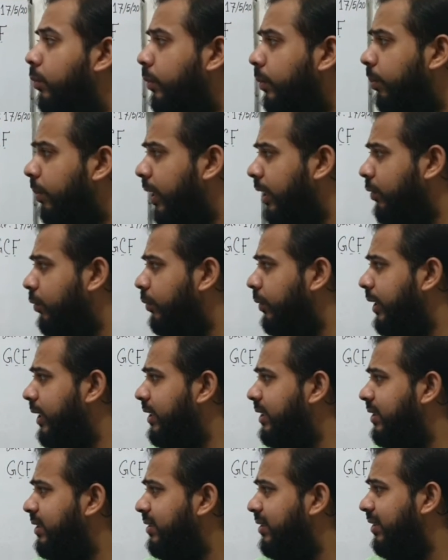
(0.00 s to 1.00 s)
by
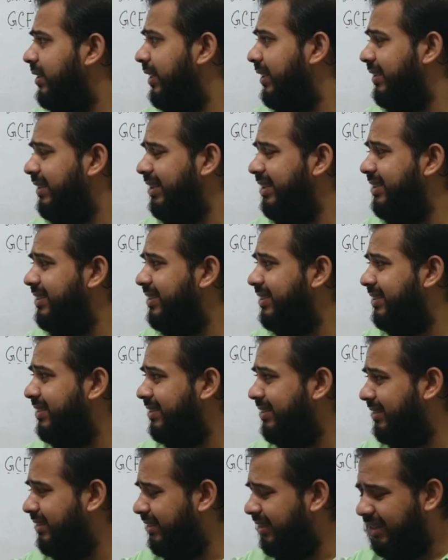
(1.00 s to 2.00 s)
which this
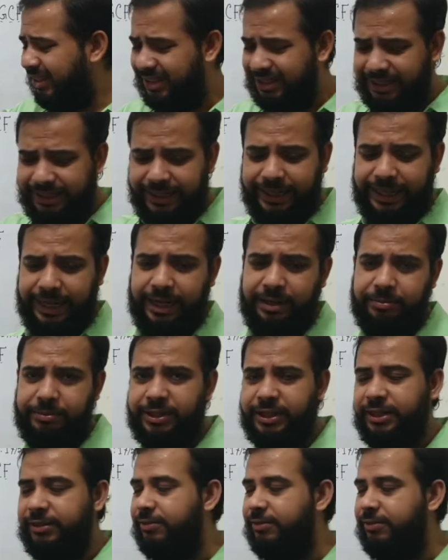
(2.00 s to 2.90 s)
30 can be